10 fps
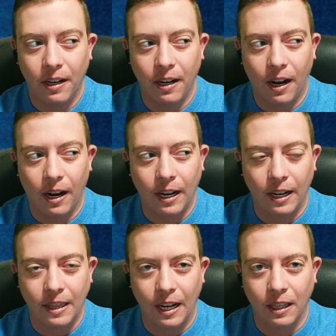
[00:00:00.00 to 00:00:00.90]

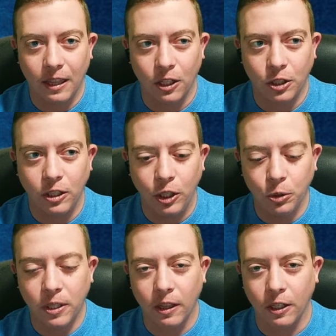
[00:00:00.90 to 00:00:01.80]
I think that
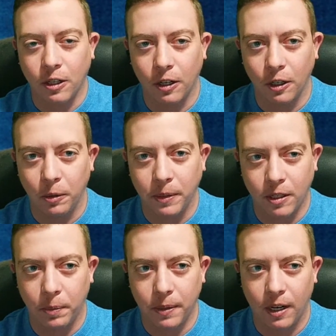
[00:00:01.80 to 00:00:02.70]
using the term
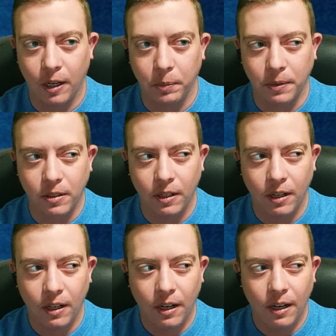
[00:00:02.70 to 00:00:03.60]
sometimes
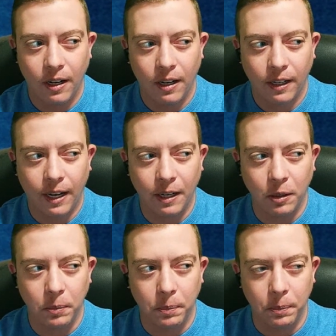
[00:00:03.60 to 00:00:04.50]

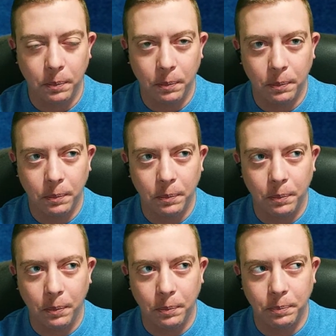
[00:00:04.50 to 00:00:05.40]
can
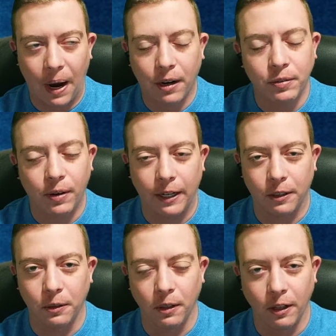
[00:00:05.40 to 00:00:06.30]

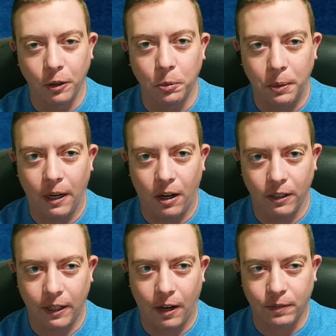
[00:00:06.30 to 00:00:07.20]
backfire a little bit
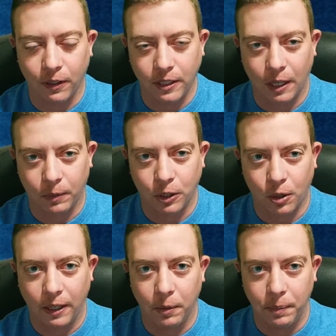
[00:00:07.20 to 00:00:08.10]
on the efforts that we're
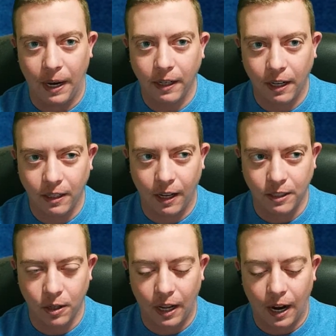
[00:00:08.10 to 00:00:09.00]
trying to make.
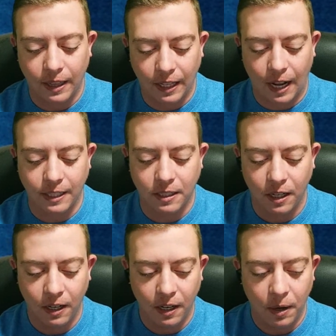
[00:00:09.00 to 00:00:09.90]
And so that I think that's
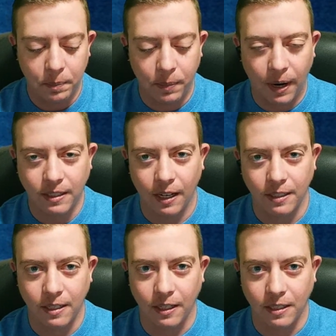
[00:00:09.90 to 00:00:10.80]
my
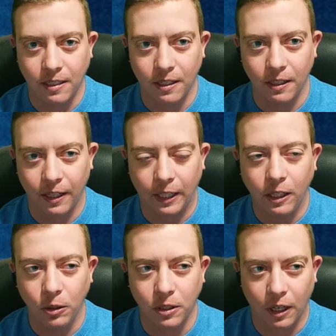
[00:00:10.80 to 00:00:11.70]
sense, is like
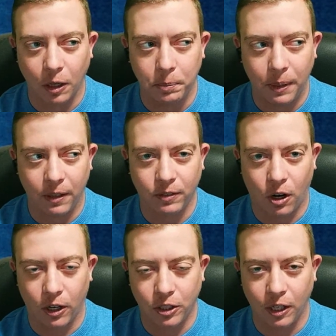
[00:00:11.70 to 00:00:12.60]
using a bit of
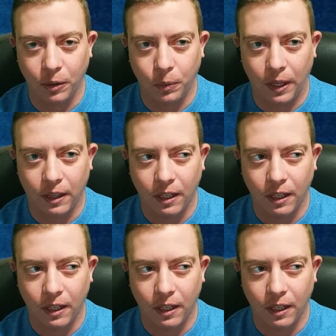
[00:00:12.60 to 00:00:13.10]
caution with